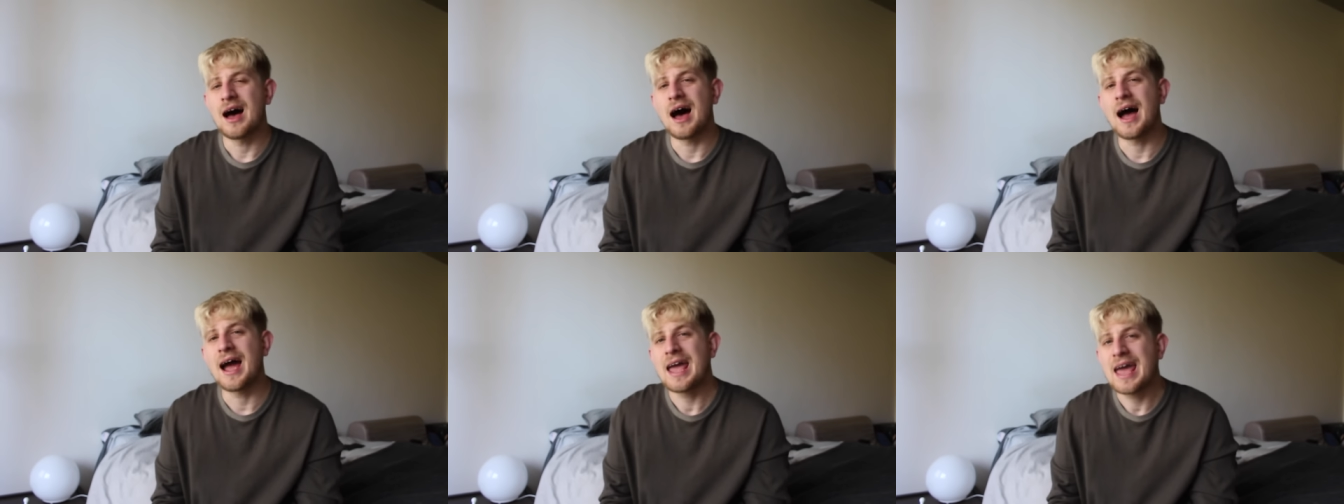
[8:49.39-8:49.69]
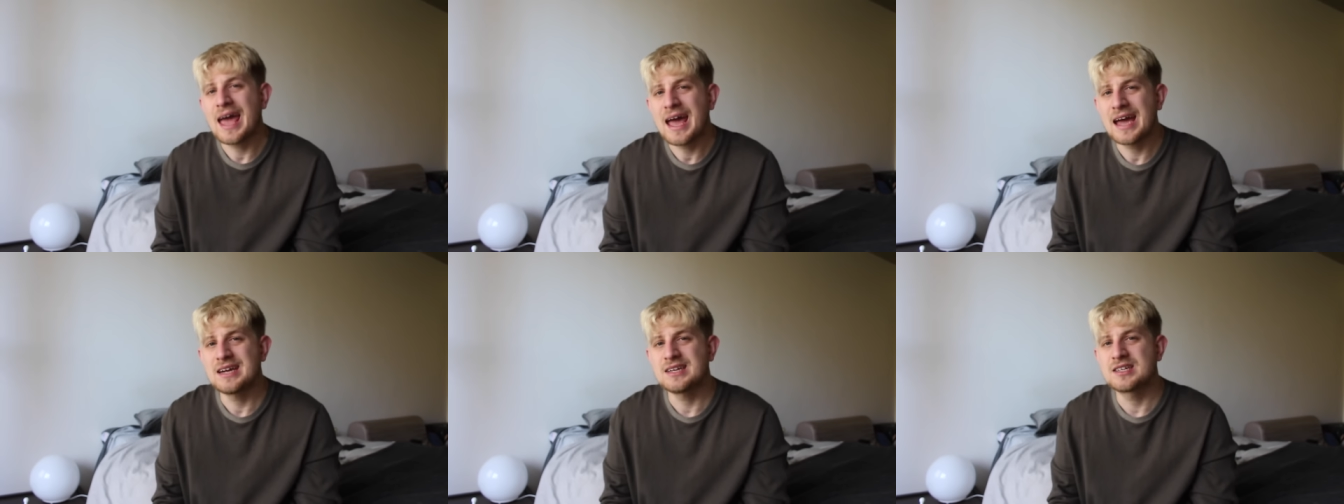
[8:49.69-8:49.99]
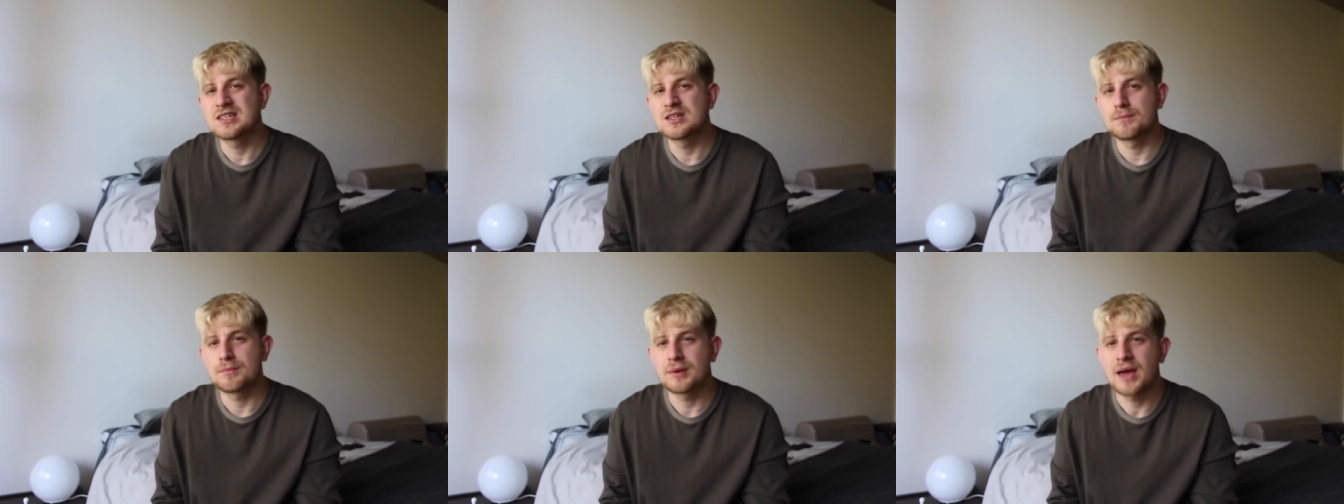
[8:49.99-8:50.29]
I
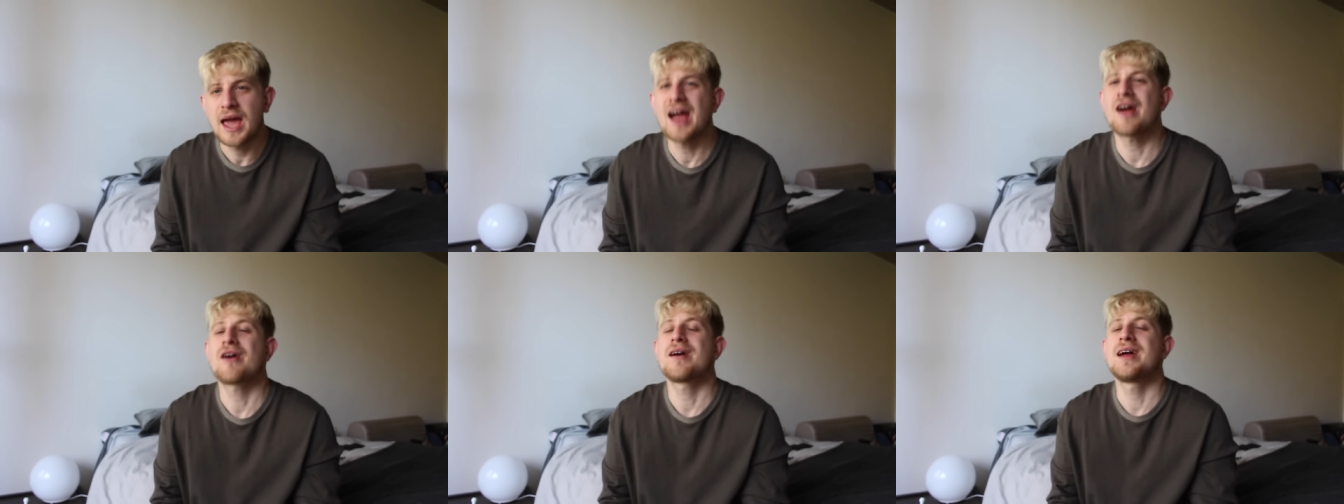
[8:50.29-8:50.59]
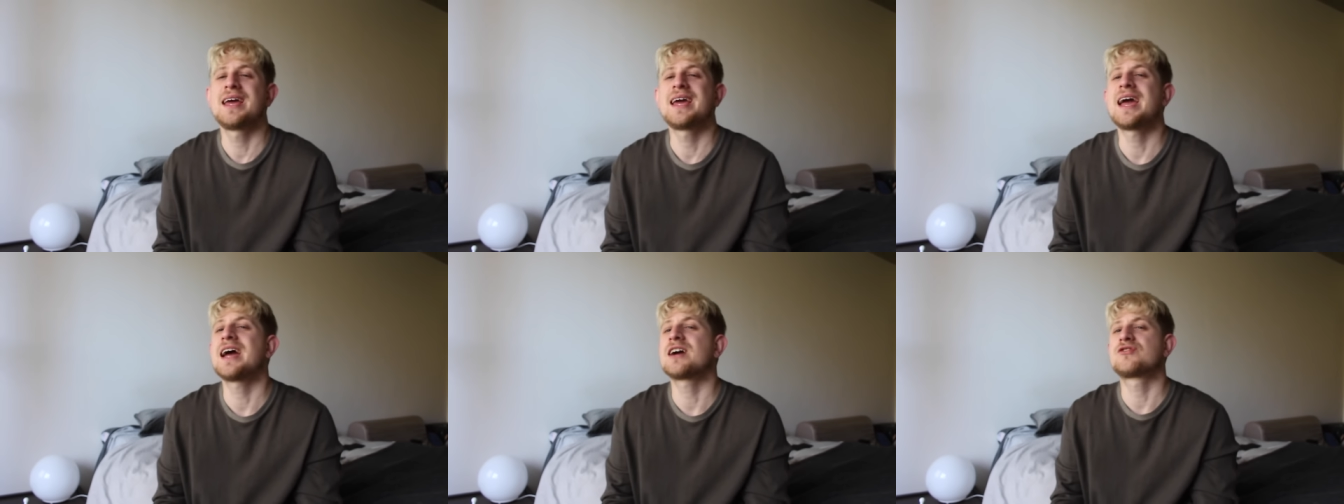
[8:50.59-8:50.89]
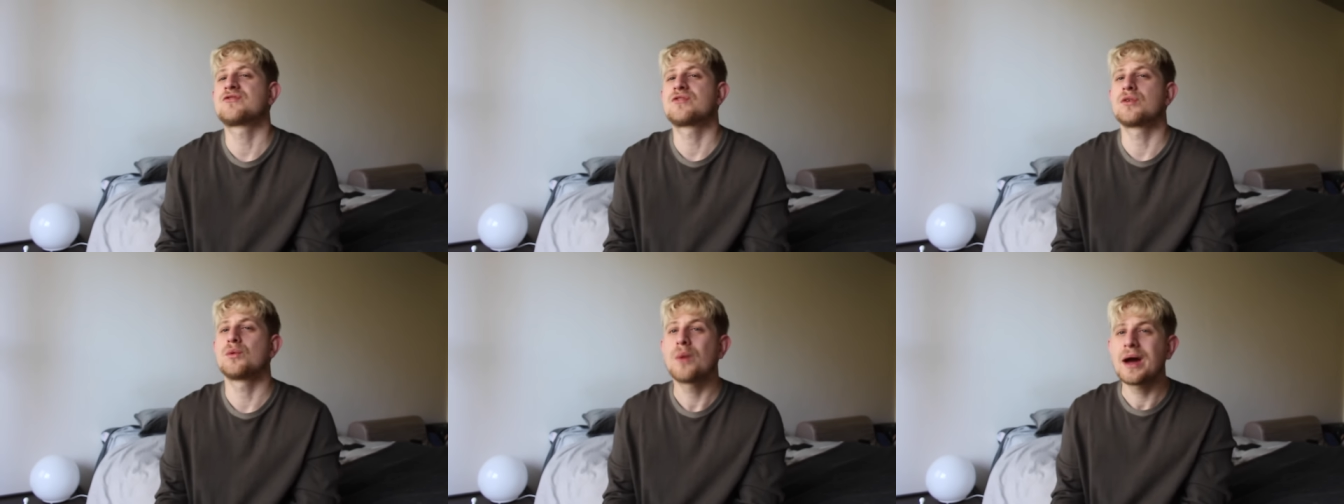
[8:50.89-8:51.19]
hate carrying
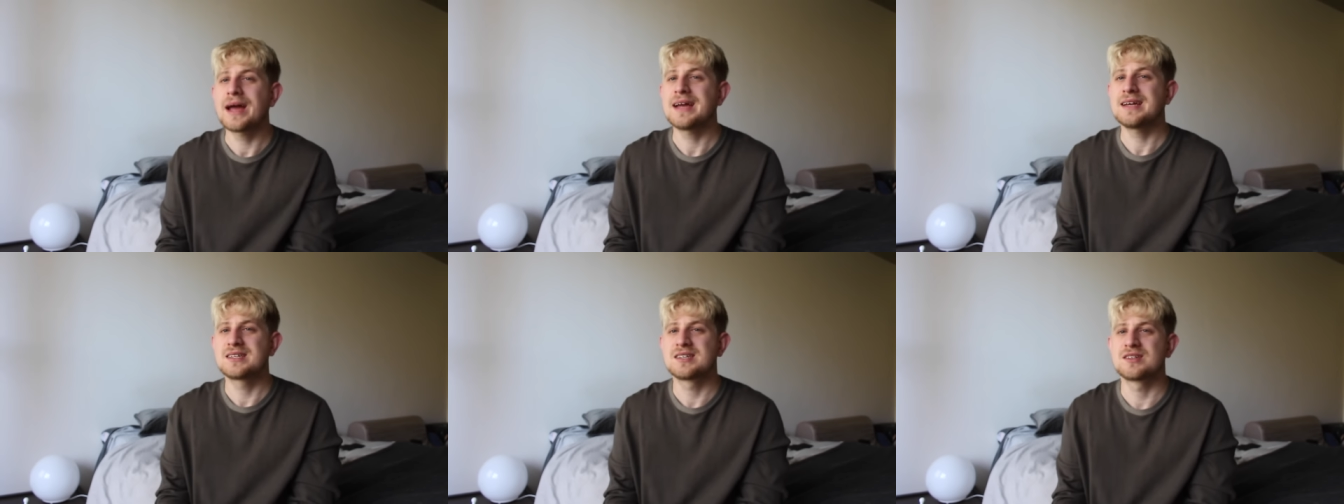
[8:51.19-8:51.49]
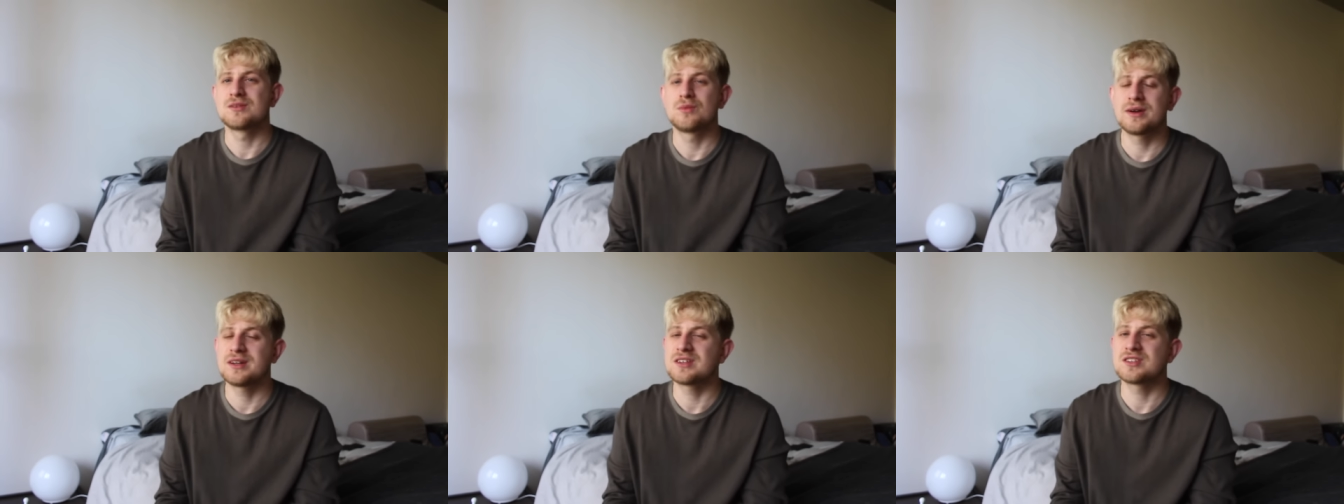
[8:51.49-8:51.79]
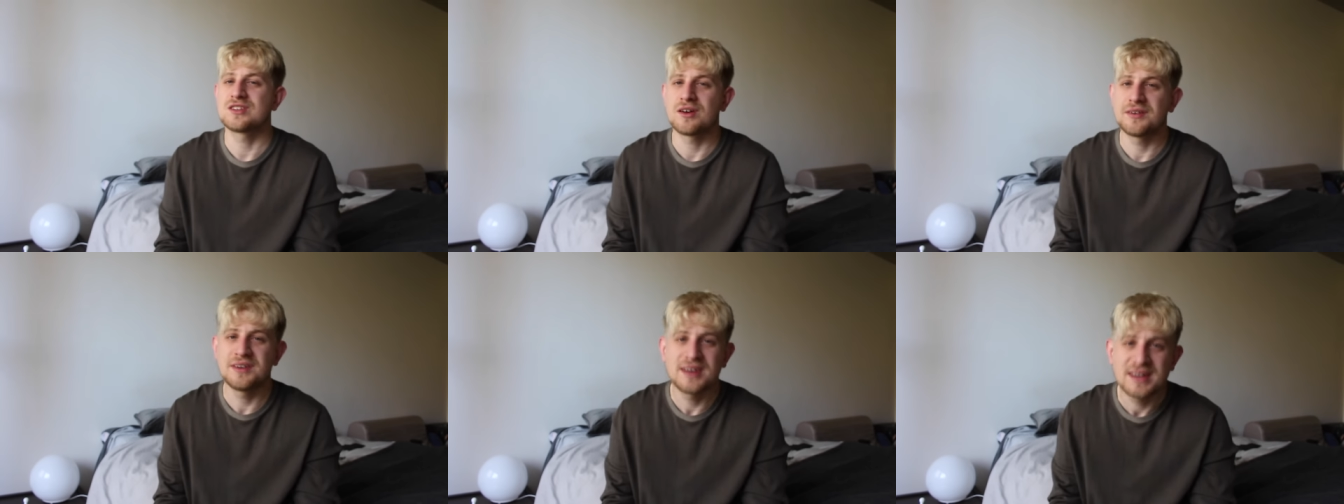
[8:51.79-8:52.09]
extra weight when
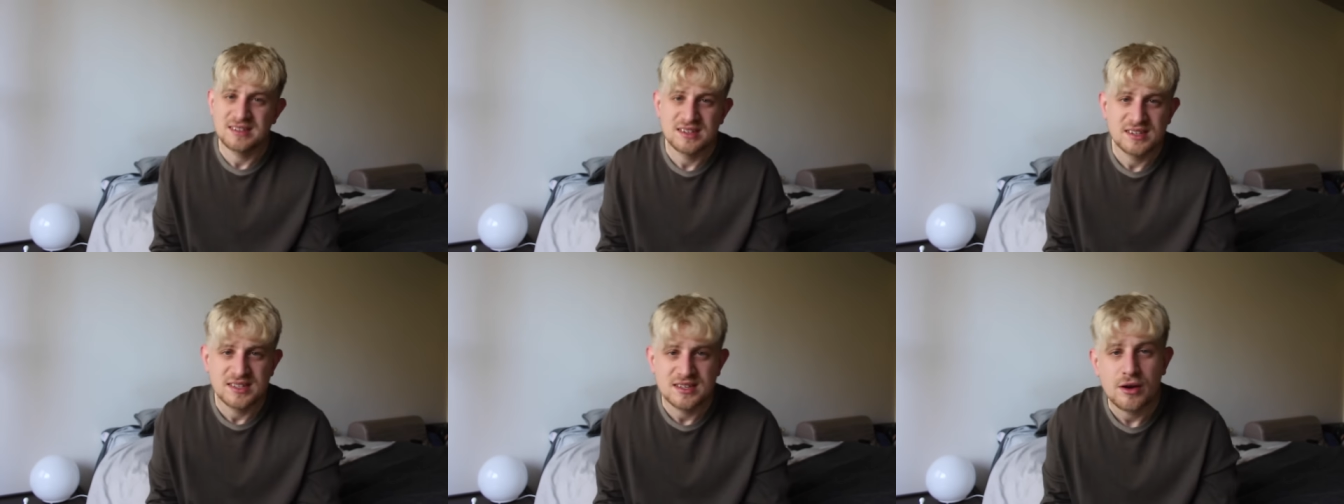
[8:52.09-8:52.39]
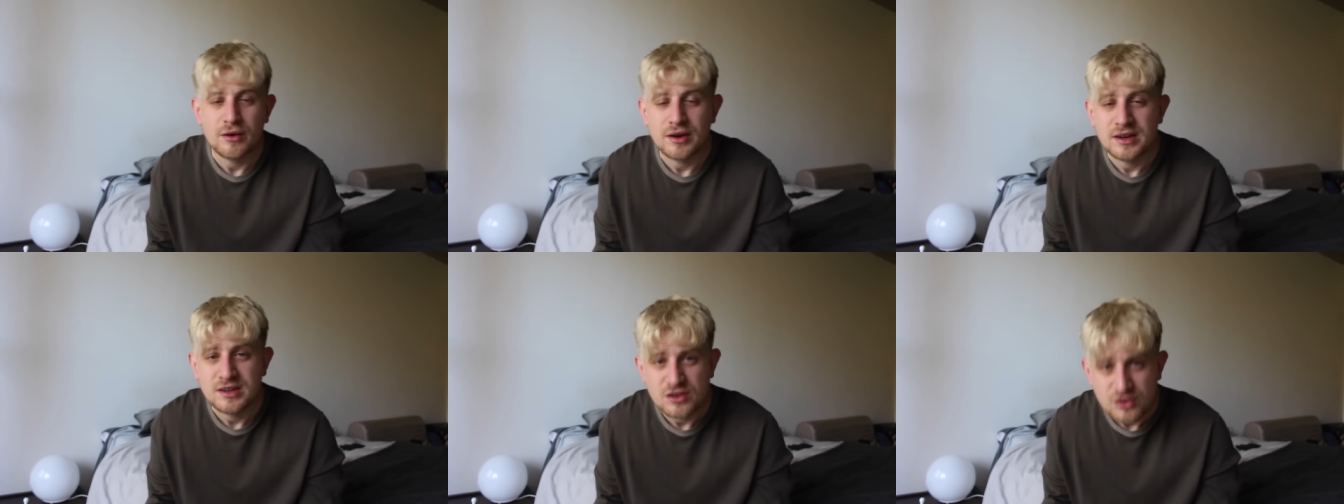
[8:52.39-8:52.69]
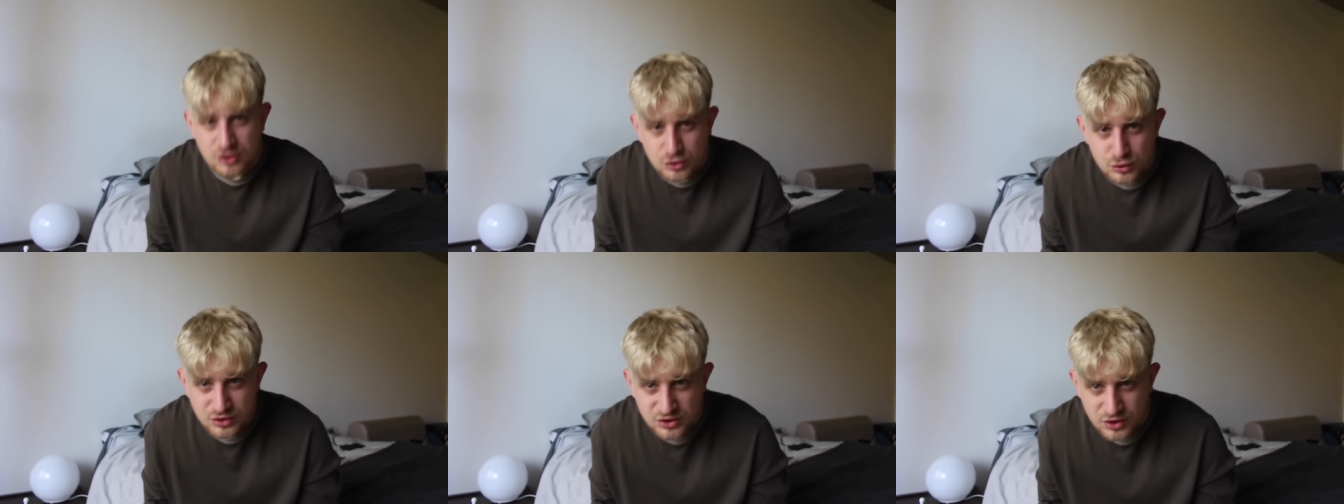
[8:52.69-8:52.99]
it's not necessary to do